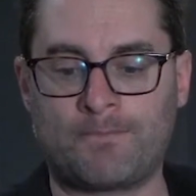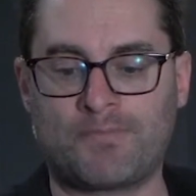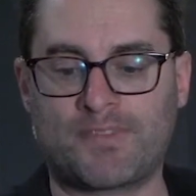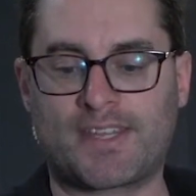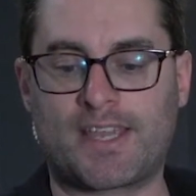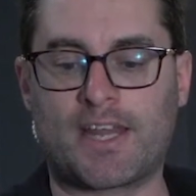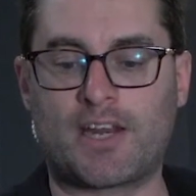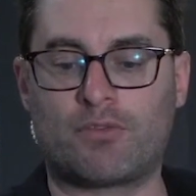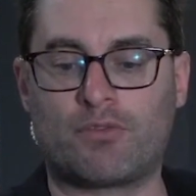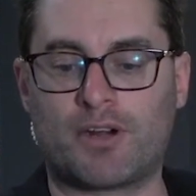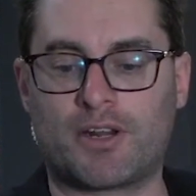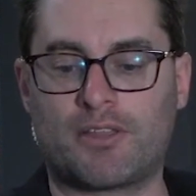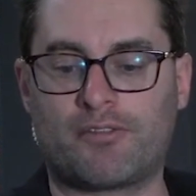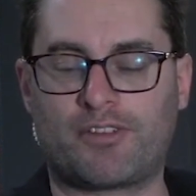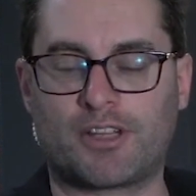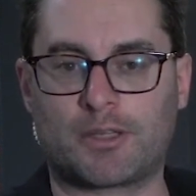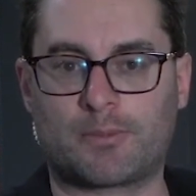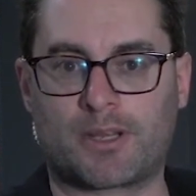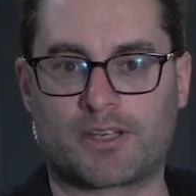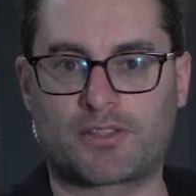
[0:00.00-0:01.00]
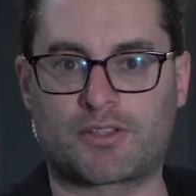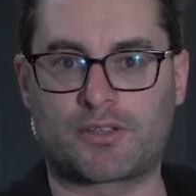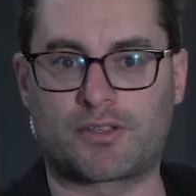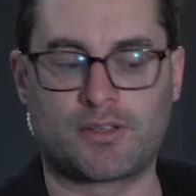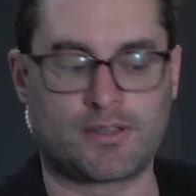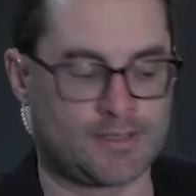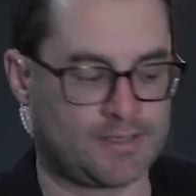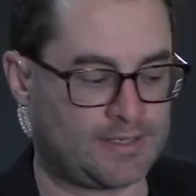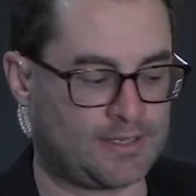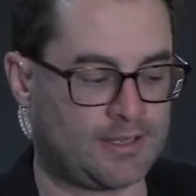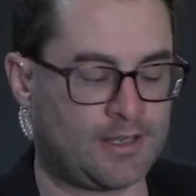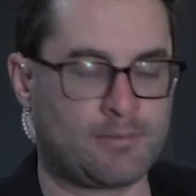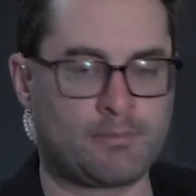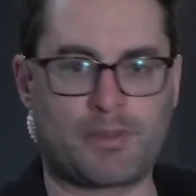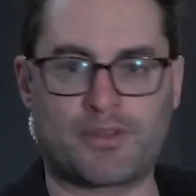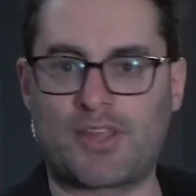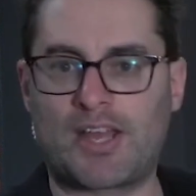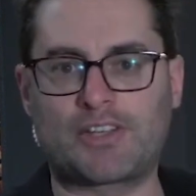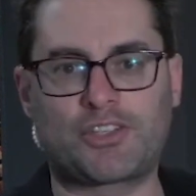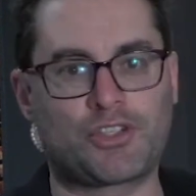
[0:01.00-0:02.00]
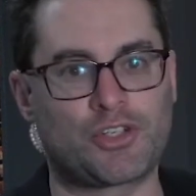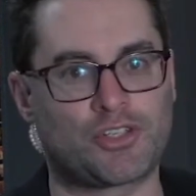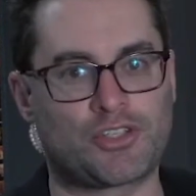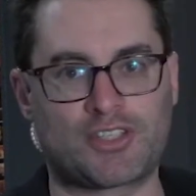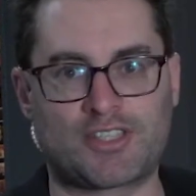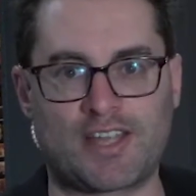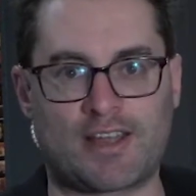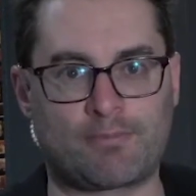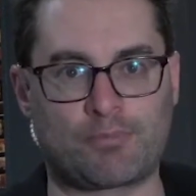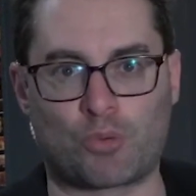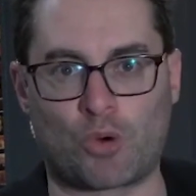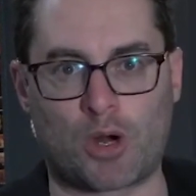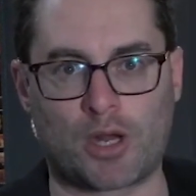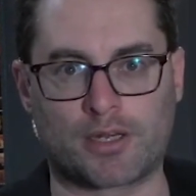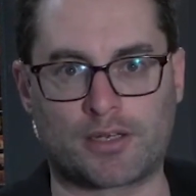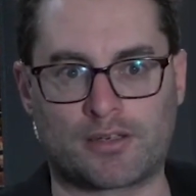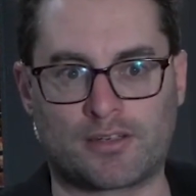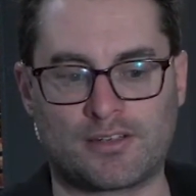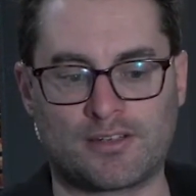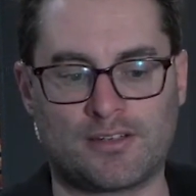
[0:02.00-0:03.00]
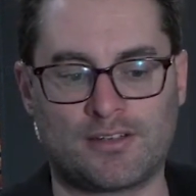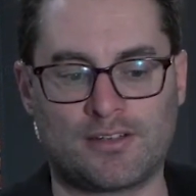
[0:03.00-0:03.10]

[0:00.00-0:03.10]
getting rid of the filibuster. But that's just step one.